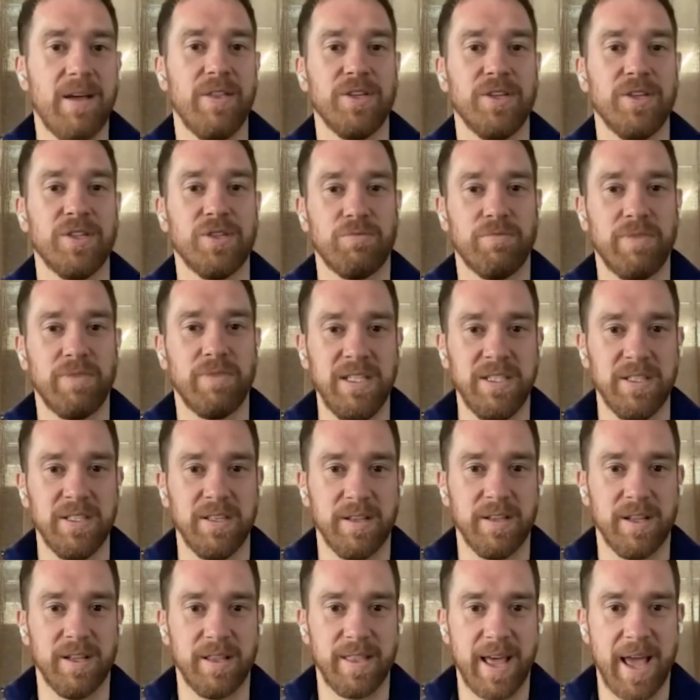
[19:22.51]
There's a reason
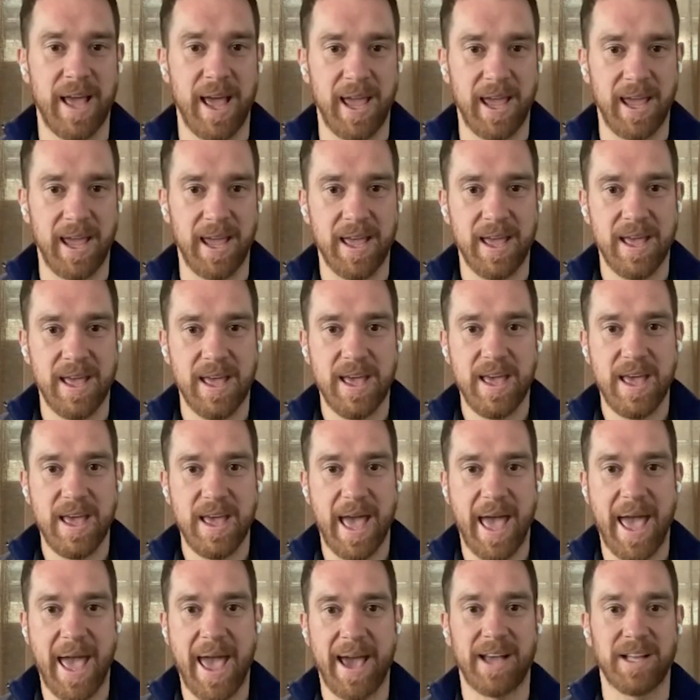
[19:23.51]
that they
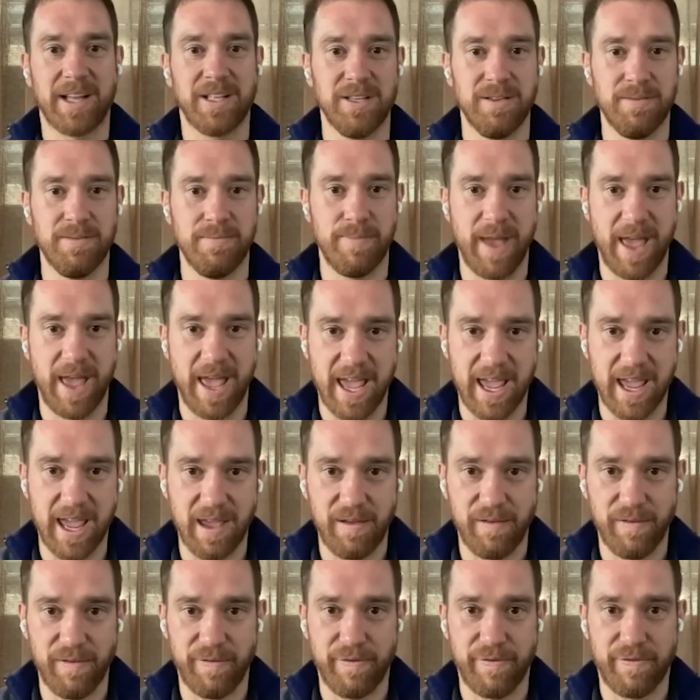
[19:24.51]
act and
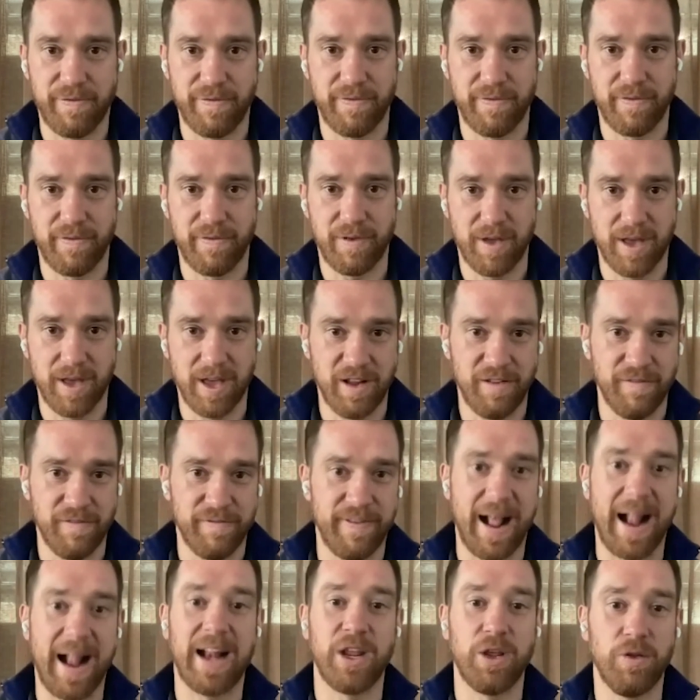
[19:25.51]
behave and
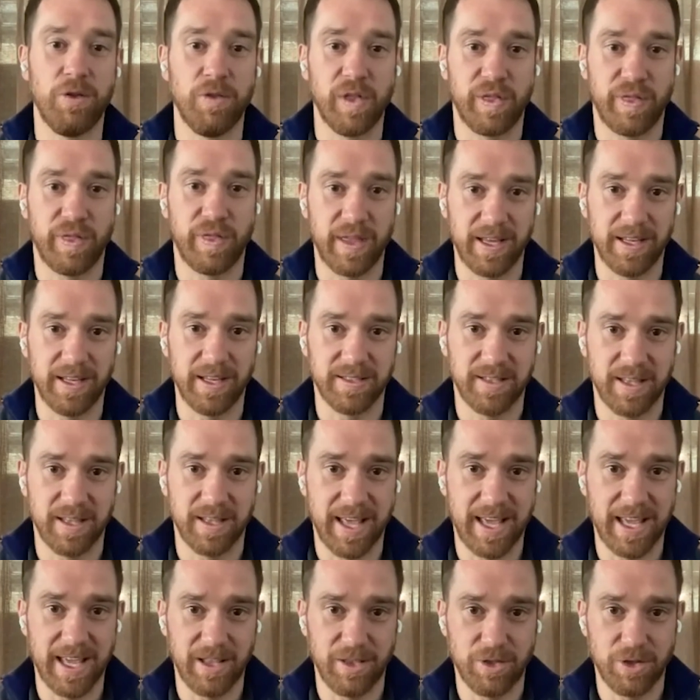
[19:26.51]
value the things that
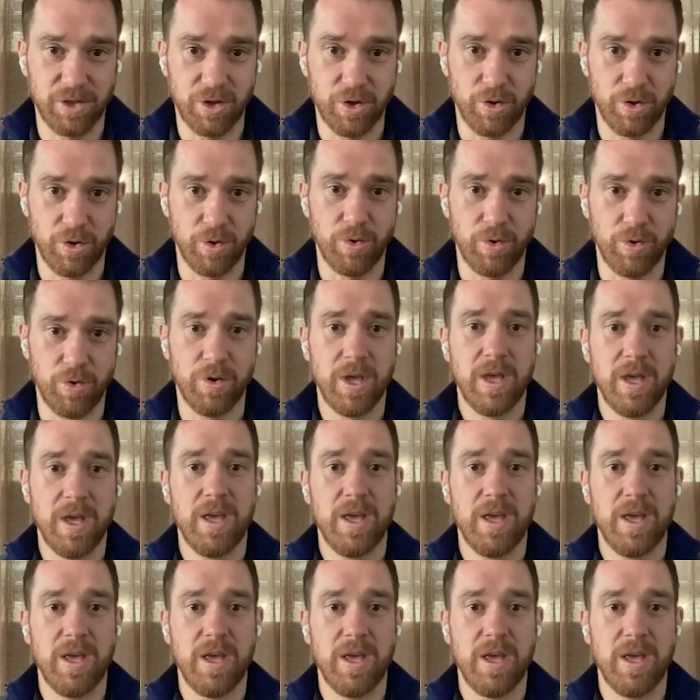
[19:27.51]
they do.